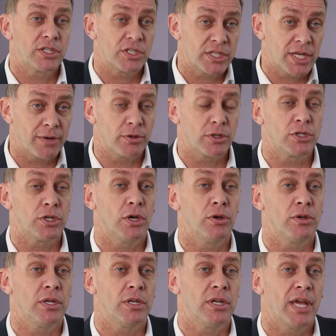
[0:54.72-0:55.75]

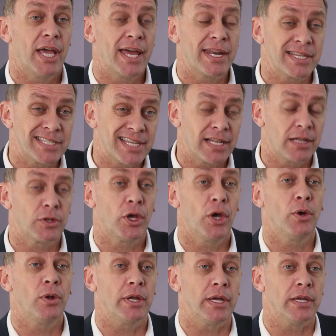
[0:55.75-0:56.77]
serotonin, and
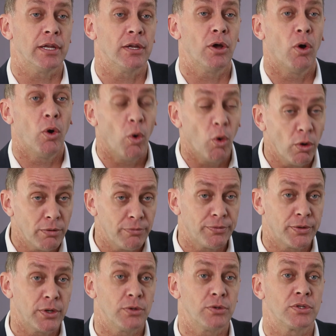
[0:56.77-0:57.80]
acetylcholine. And all of
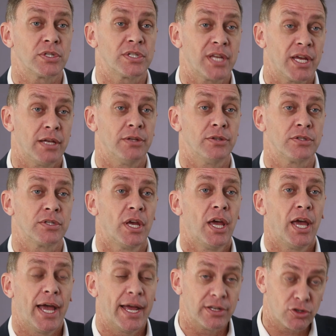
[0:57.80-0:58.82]
those cells
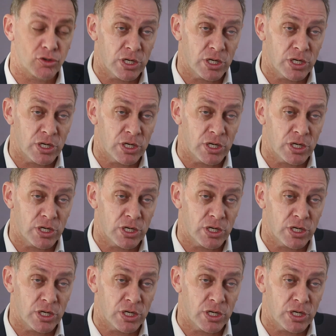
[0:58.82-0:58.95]
and